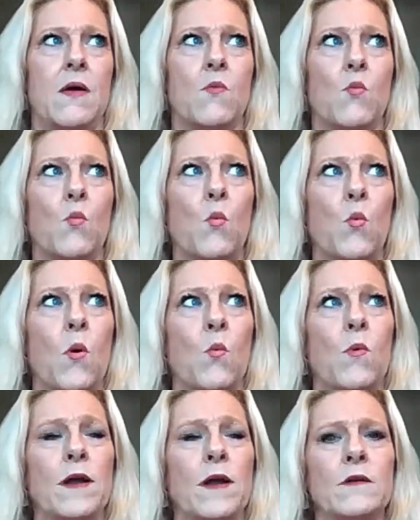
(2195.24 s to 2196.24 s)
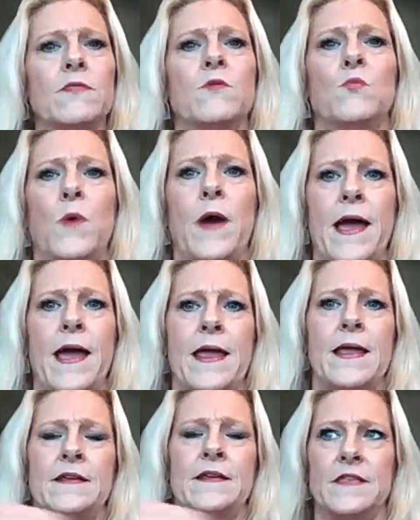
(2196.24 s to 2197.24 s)
What are the
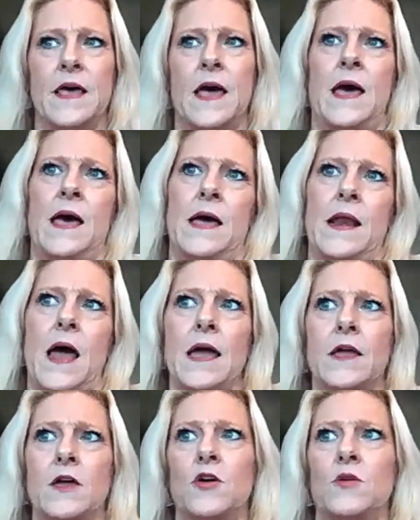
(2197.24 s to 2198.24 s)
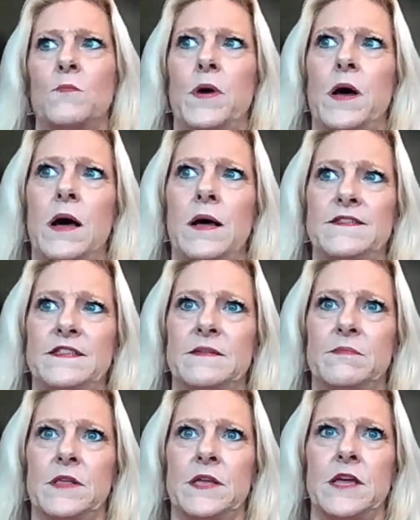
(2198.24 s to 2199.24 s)
ways that I could
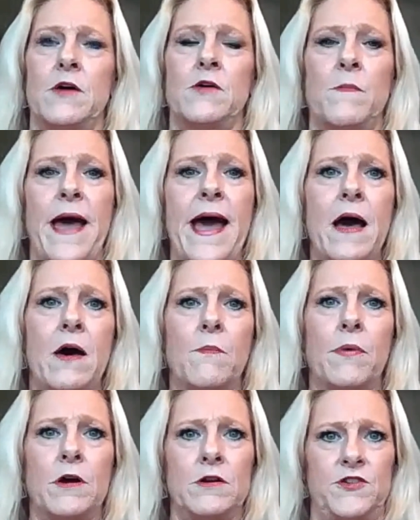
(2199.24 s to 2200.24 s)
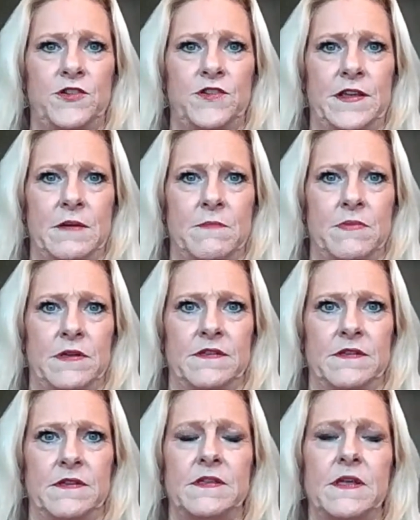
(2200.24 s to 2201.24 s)
possibly go about purchasing a
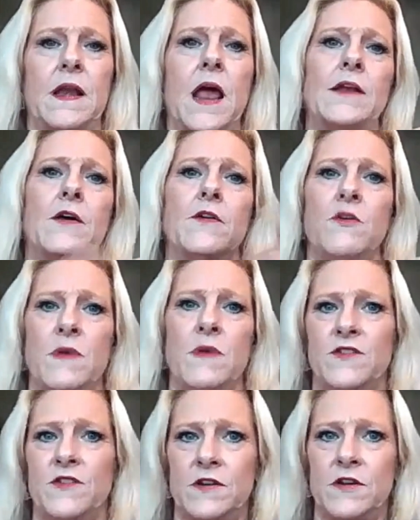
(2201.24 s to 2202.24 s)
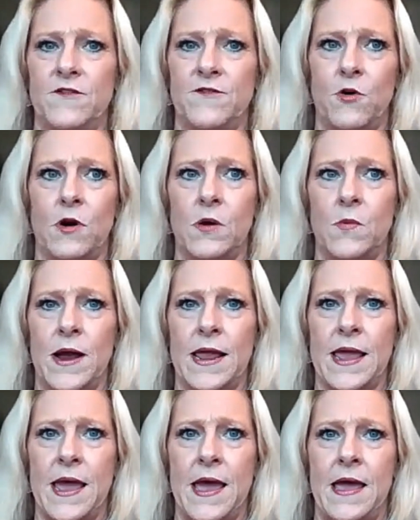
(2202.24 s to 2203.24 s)
business? I know you mentioned your
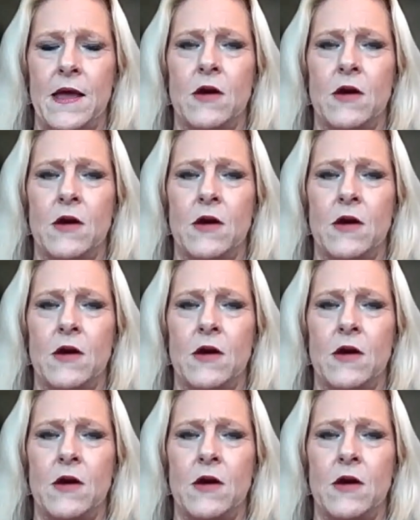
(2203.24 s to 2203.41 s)
401k.